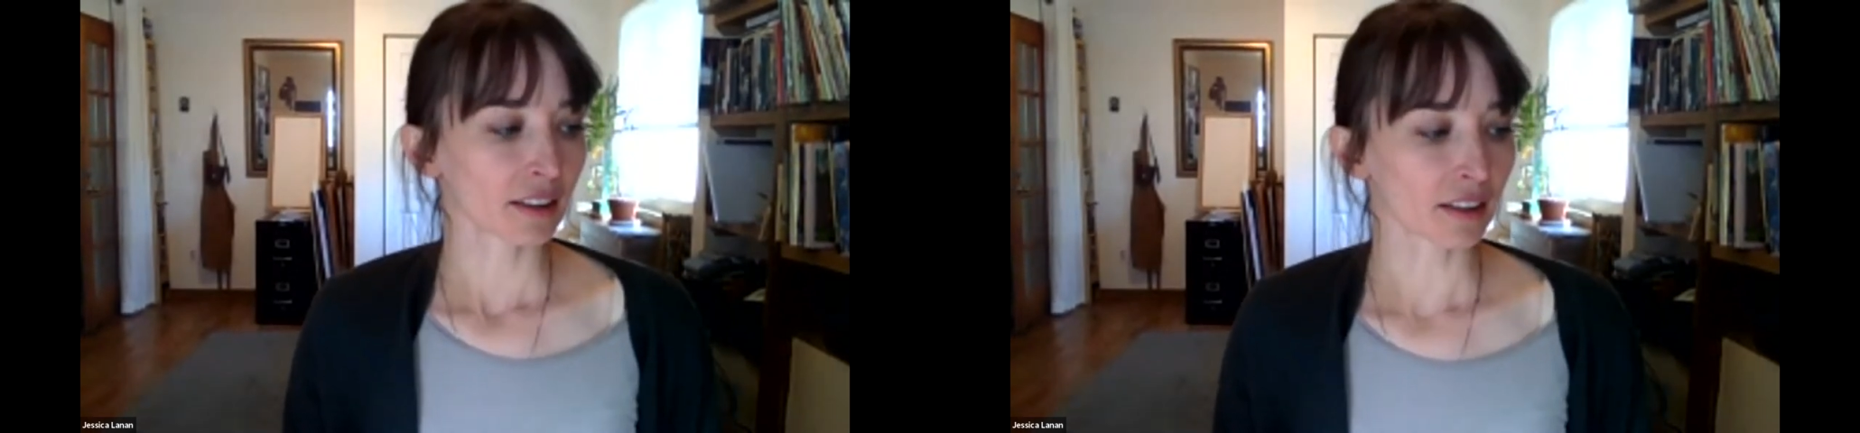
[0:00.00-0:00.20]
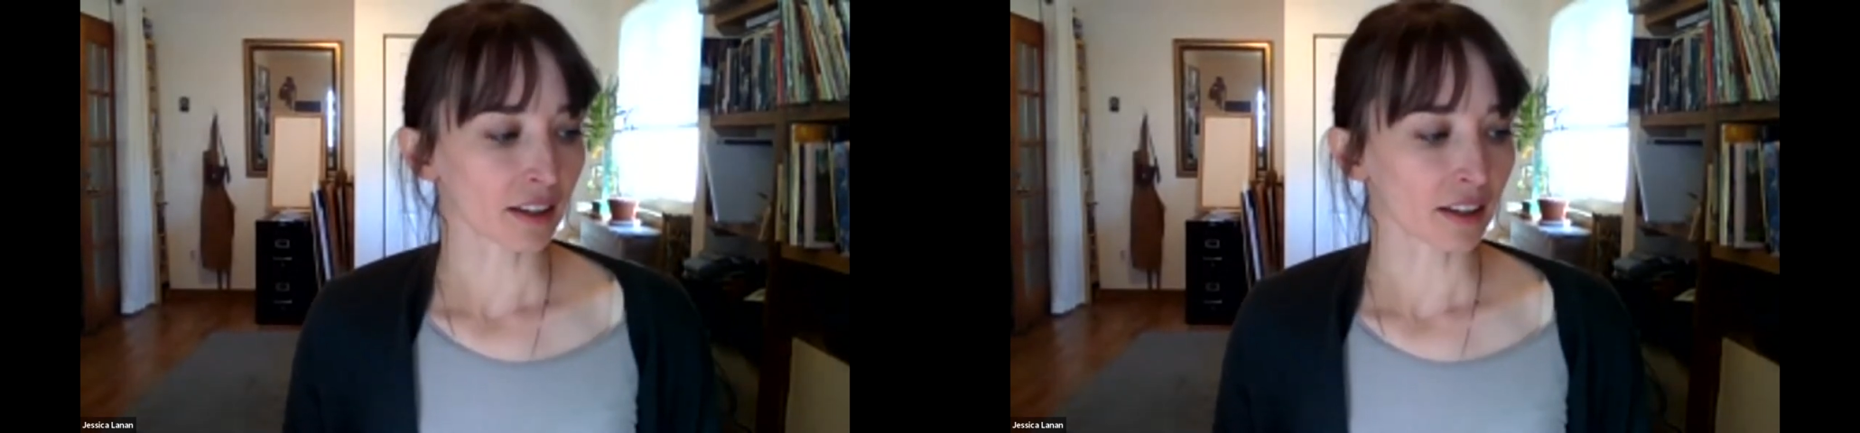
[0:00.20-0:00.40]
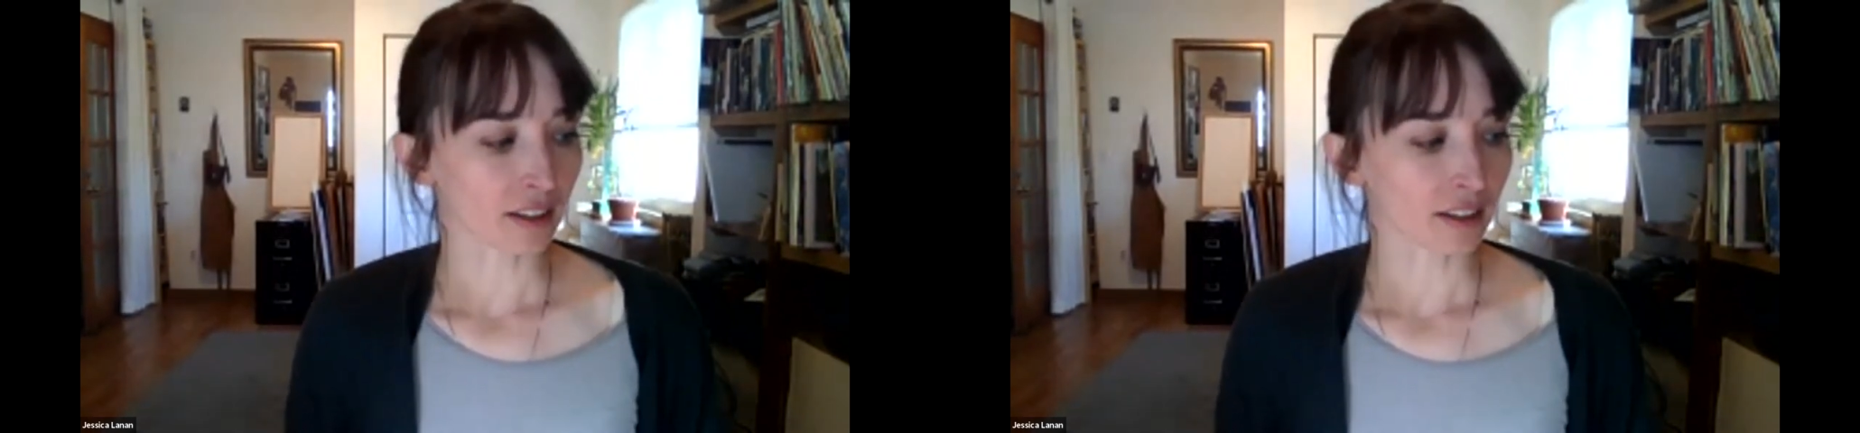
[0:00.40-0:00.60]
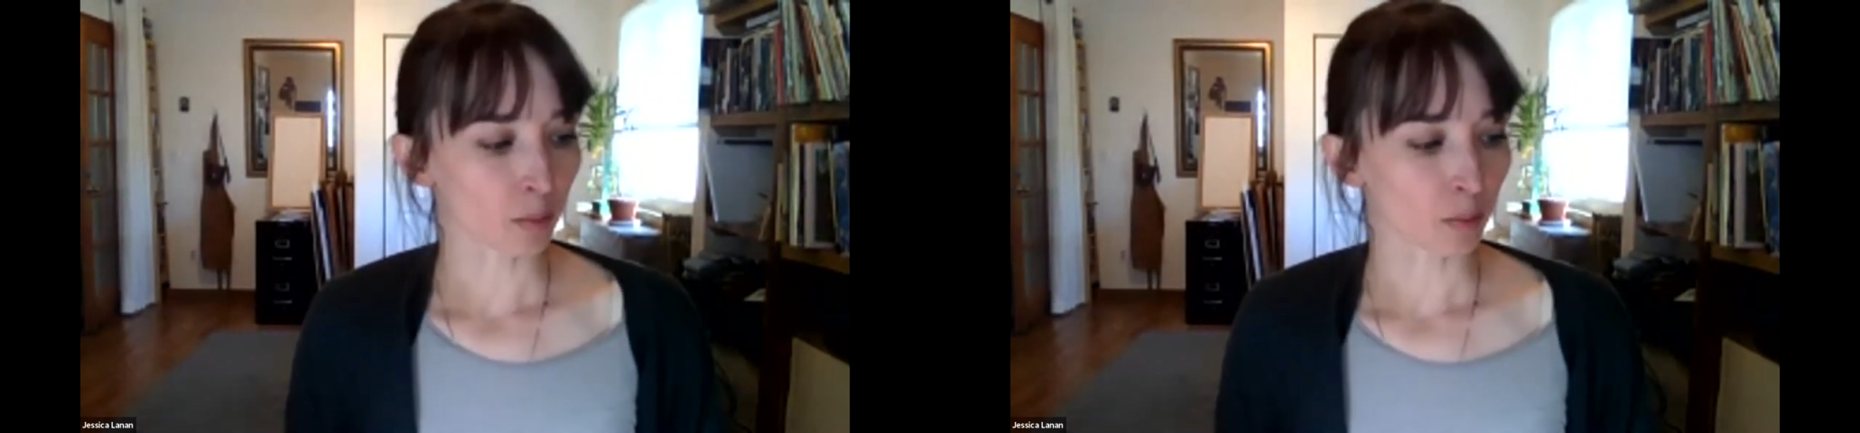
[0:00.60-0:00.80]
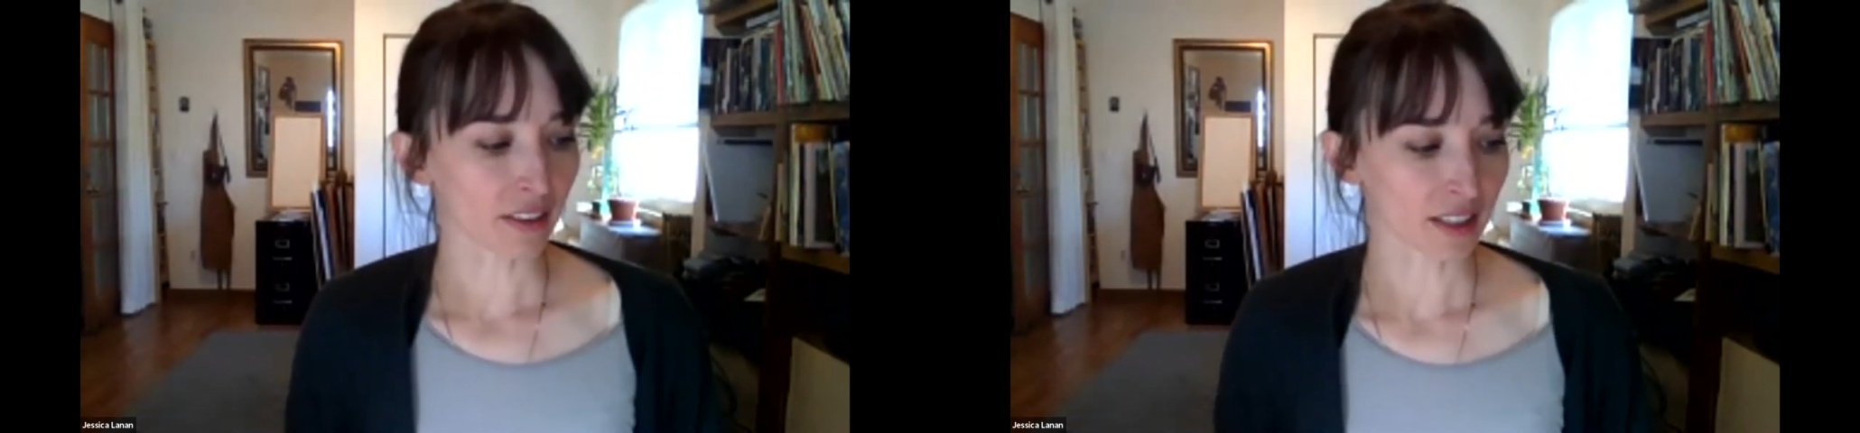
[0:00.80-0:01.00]
that
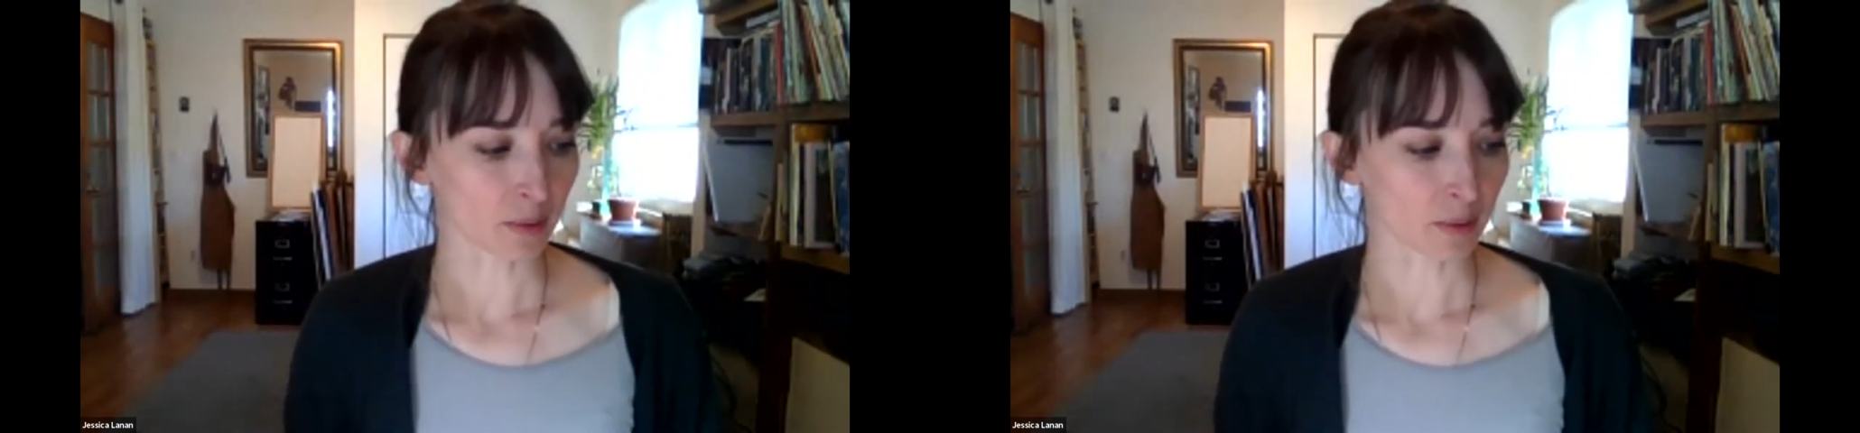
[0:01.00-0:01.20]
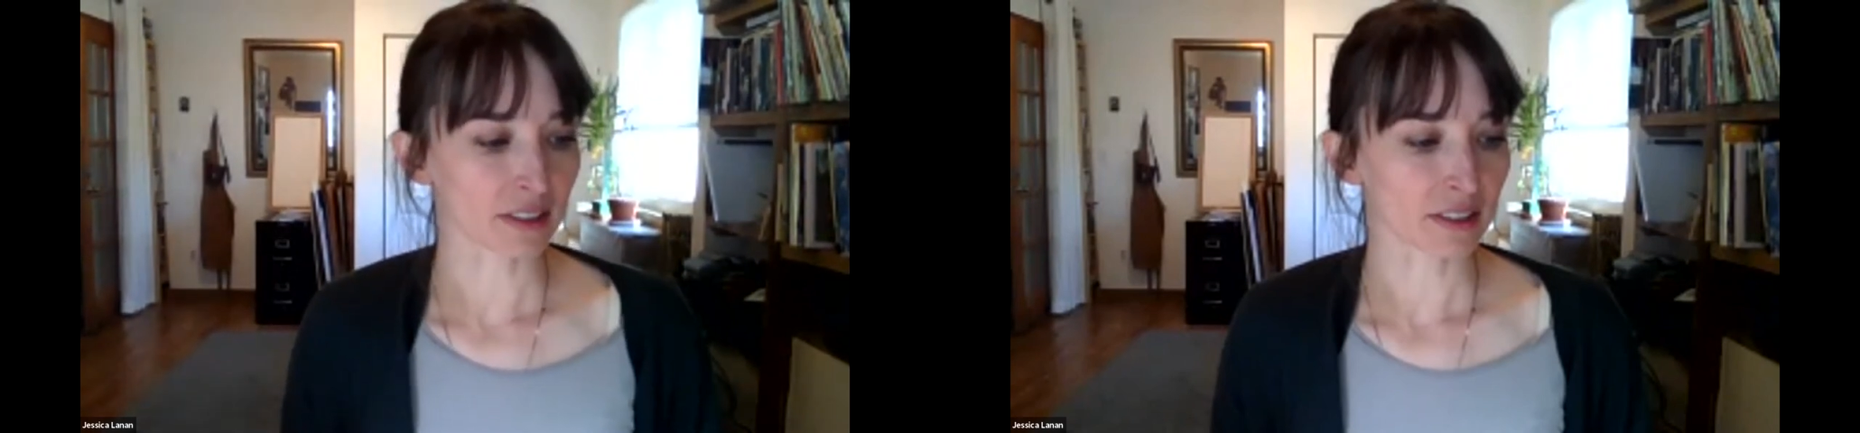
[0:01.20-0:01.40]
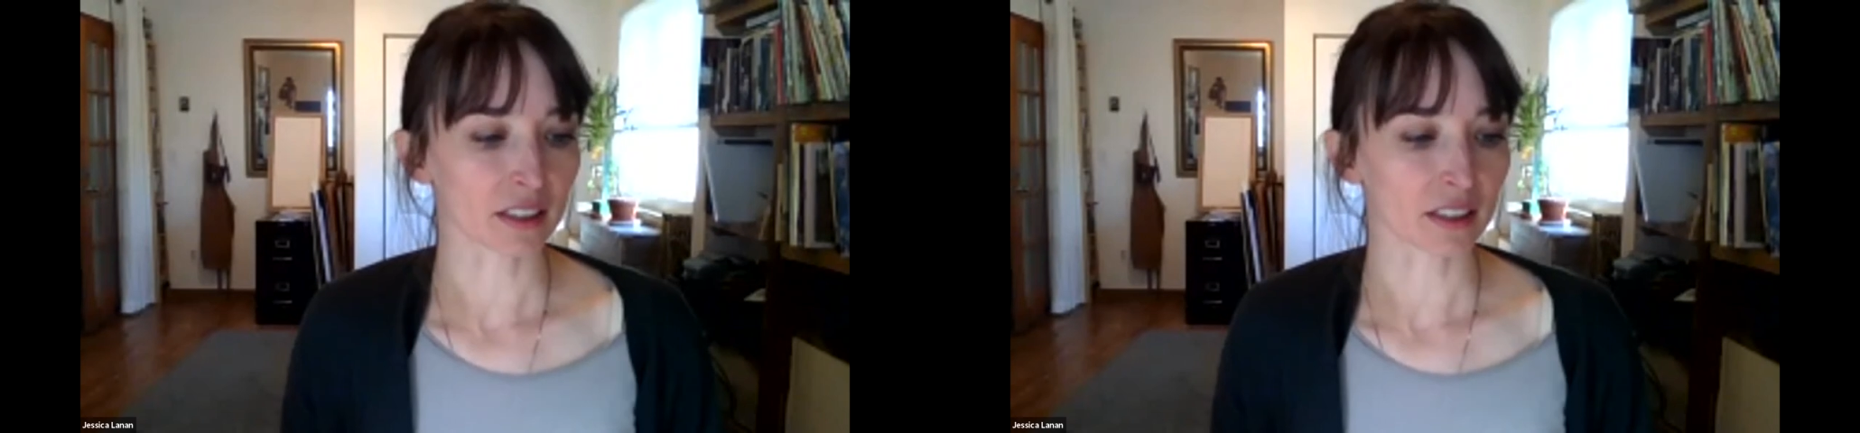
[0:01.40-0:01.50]
by the time I sit